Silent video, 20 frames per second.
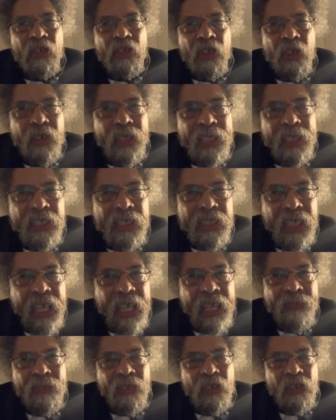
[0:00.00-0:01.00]
you were
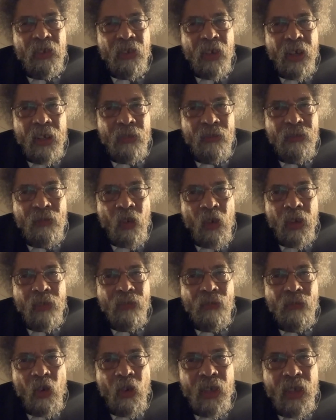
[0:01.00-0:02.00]
enslaved for
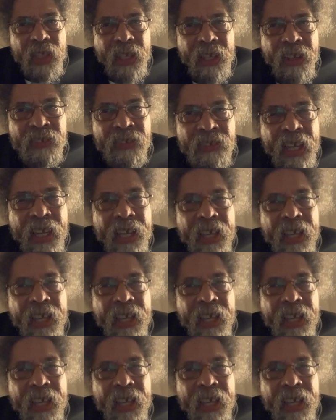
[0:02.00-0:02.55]
244 years,